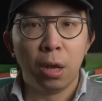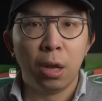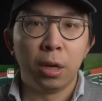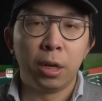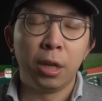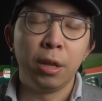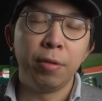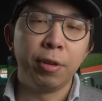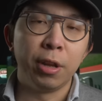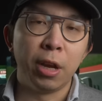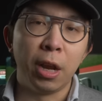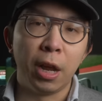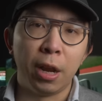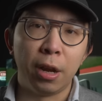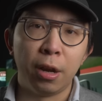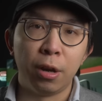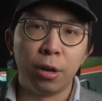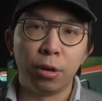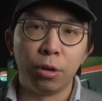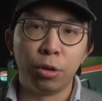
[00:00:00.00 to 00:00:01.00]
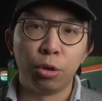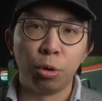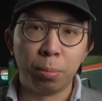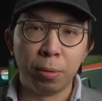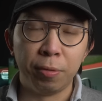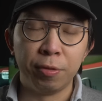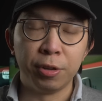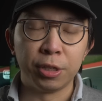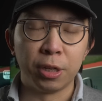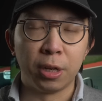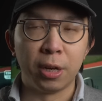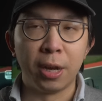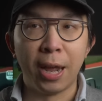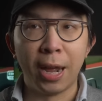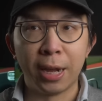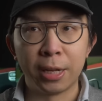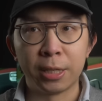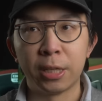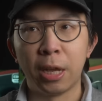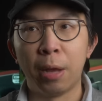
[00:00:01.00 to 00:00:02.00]
TV-LED Dolby Vision
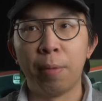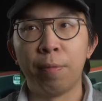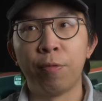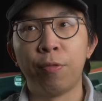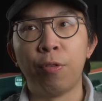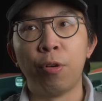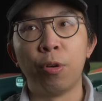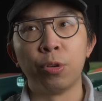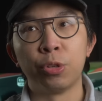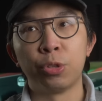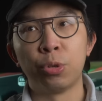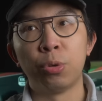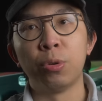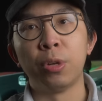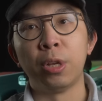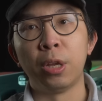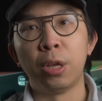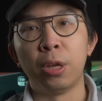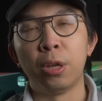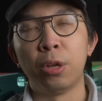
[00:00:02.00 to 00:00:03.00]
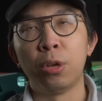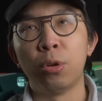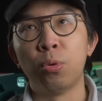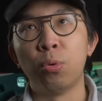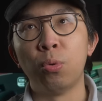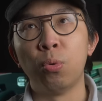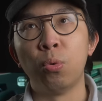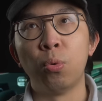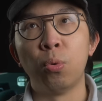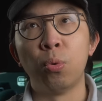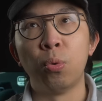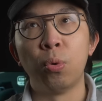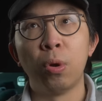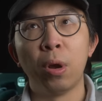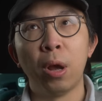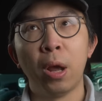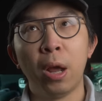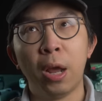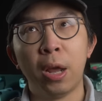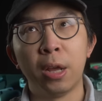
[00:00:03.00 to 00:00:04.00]
except for Sony, who
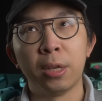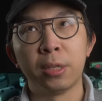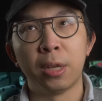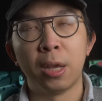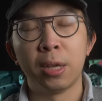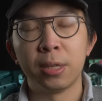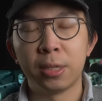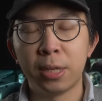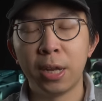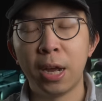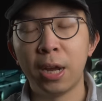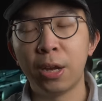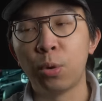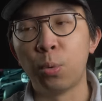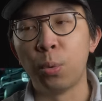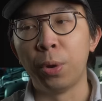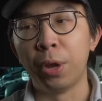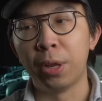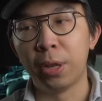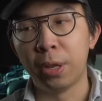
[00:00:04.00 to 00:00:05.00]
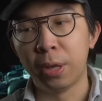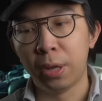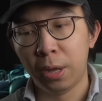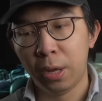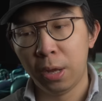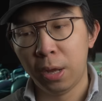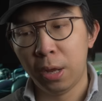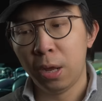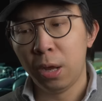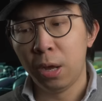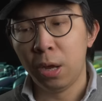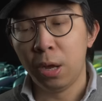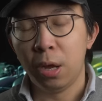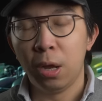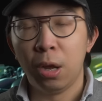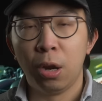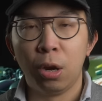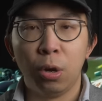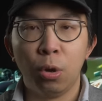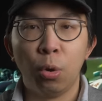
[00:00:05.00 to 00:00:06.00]
has stuck with
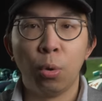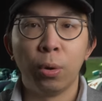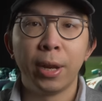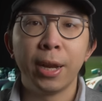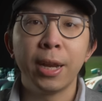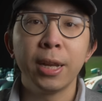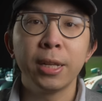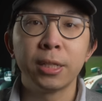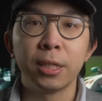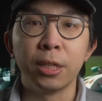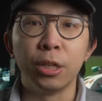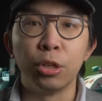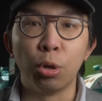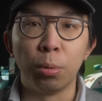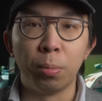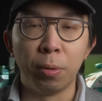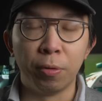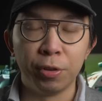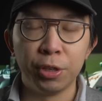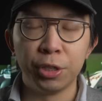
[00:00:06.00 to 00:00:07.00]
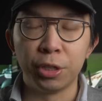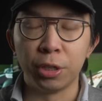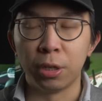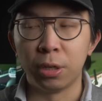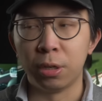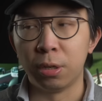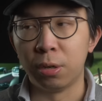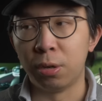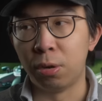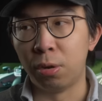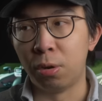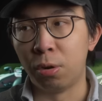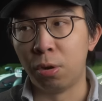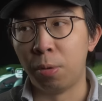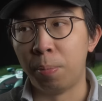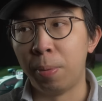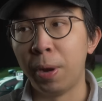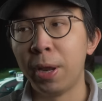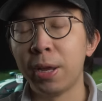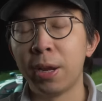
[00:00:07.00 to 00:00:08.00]
low-latency Dolby Vision
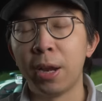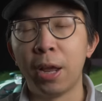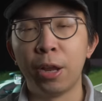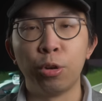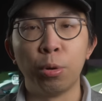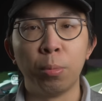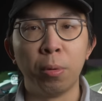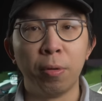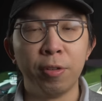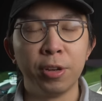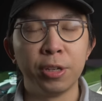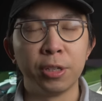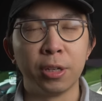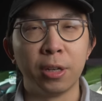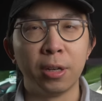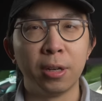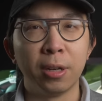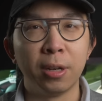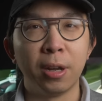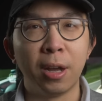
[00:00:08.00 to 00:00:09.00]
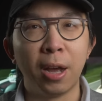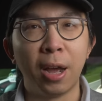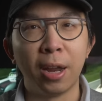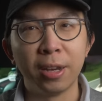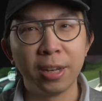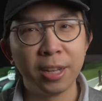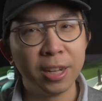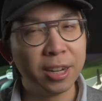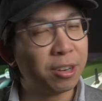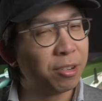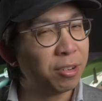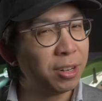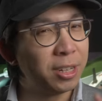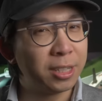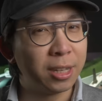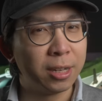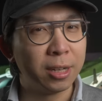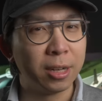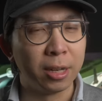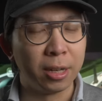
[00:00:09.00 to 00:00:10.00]
or player-led Dolby Vision until
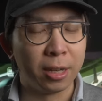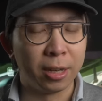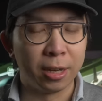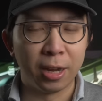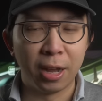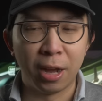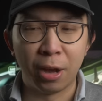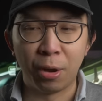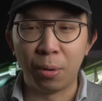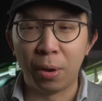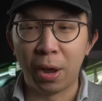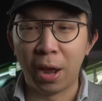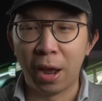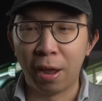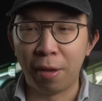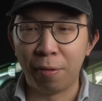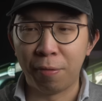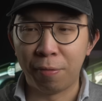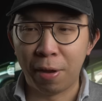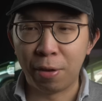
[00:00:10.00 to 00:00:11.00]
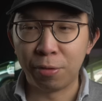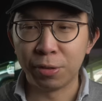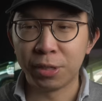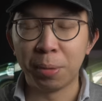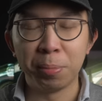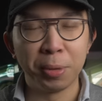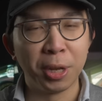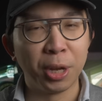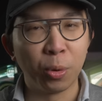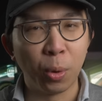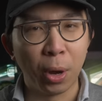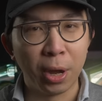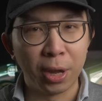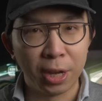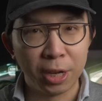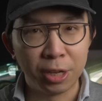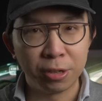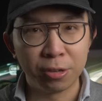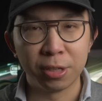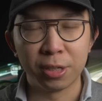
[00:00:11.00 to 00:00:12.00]
recently. Now, I found something quite
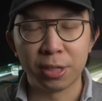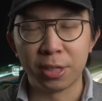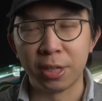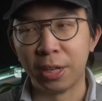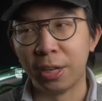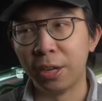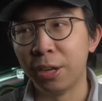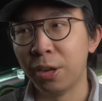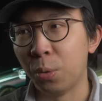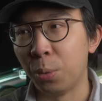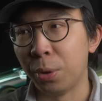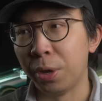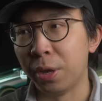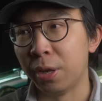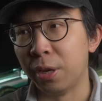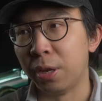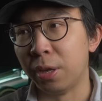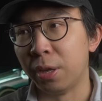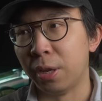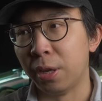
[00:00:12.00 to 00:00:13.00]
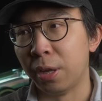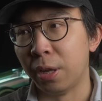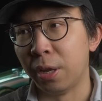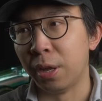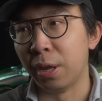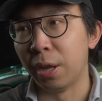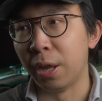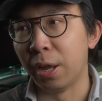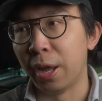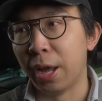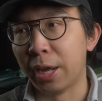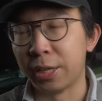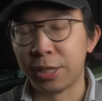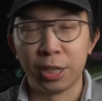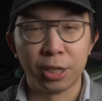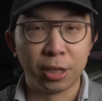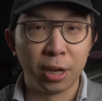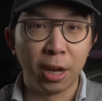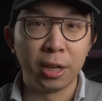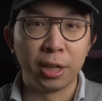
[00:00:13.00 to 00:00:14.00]
interesting with the
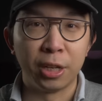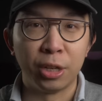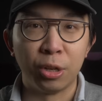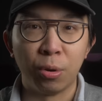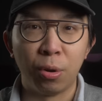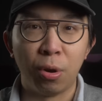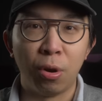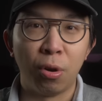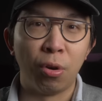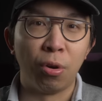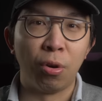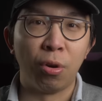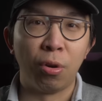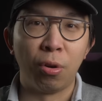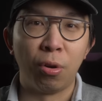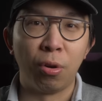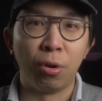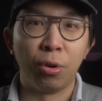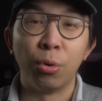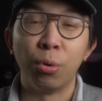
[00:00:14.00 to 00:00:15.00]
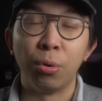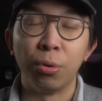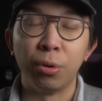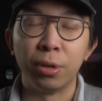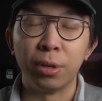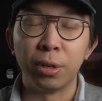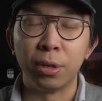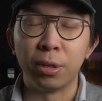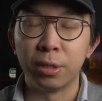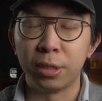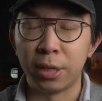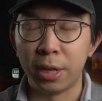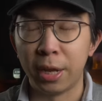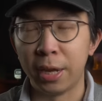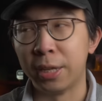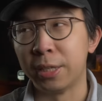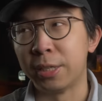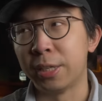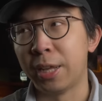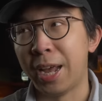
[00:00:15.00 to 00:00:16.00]
XH90, or known
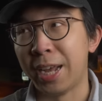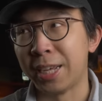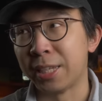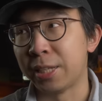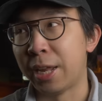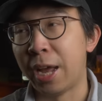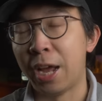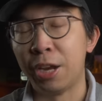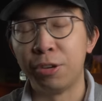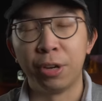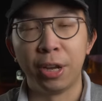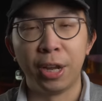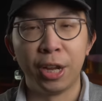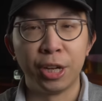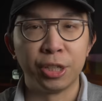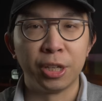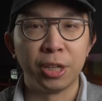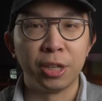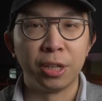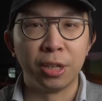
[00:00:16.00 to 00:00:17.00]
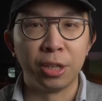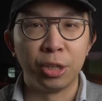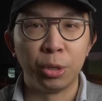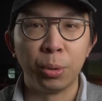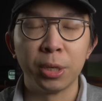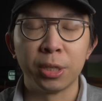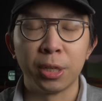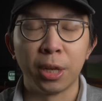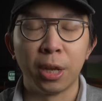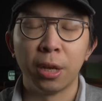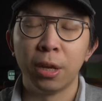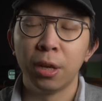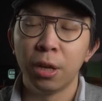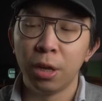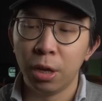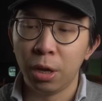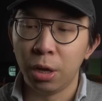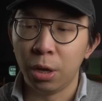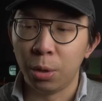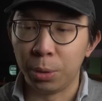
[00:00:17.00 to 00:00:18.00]
as X900H in the USA,
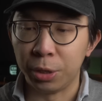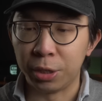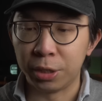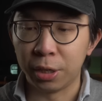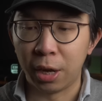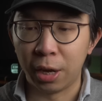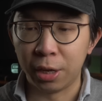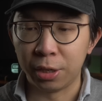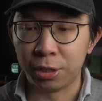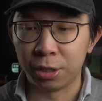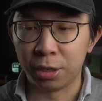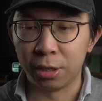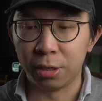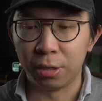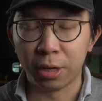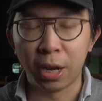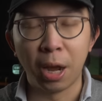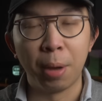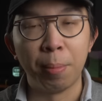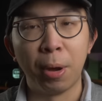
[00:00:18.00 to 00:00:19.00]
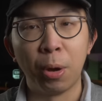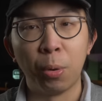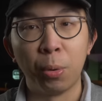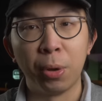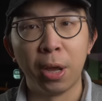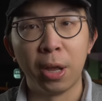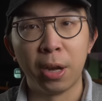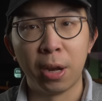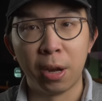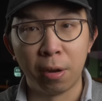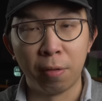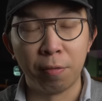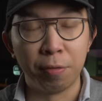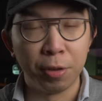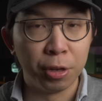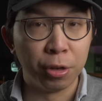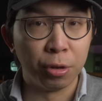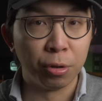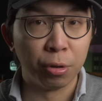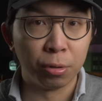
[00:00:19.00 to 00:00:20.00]
which I shall come out with another
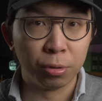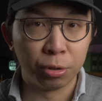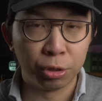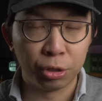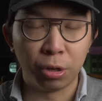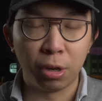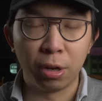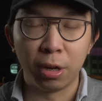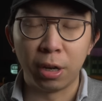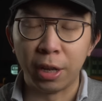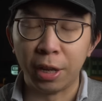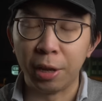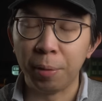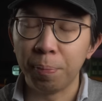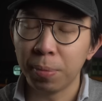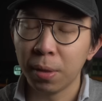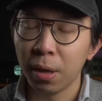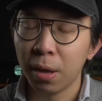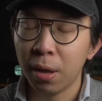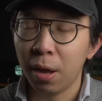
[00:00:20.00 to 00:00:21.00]
video shortly.